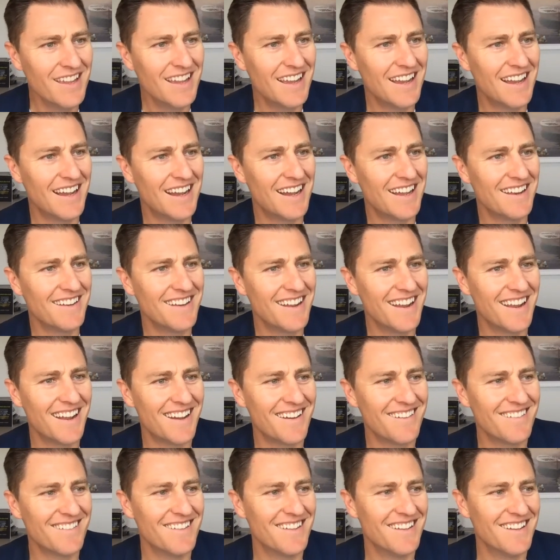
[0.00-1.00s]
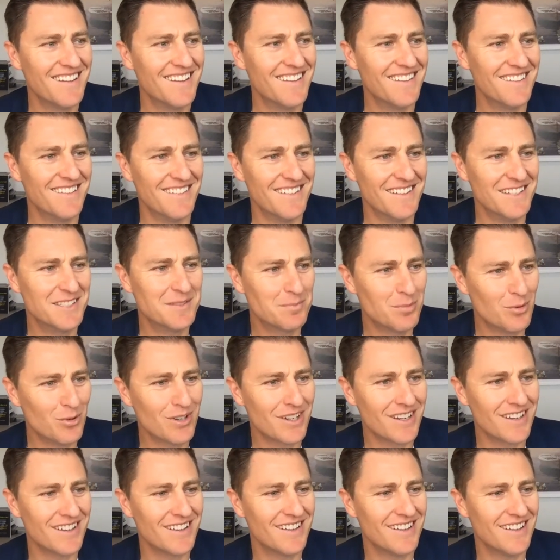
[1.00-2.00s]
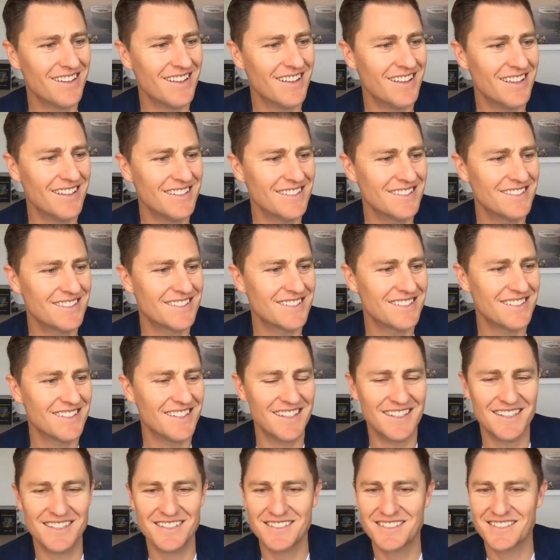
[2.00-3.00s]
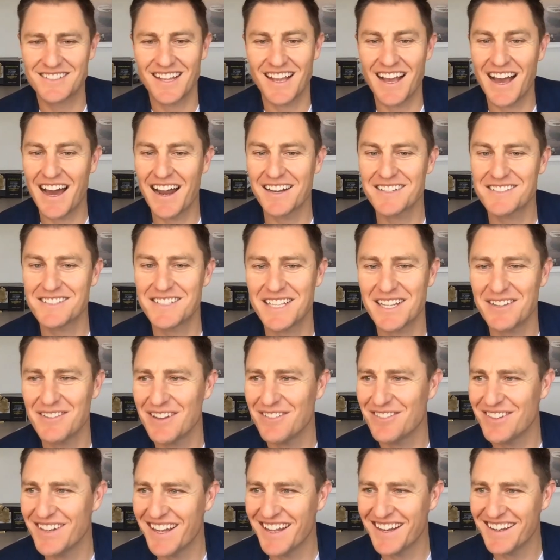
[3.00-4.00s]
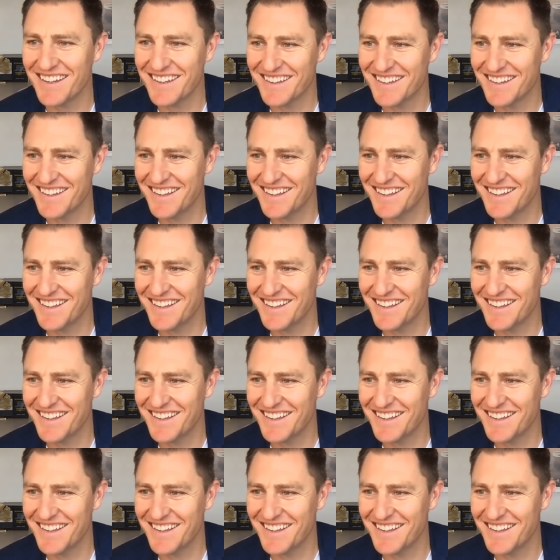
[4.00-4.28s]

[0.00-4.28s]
Now, this book is the hardest thing I've ever done.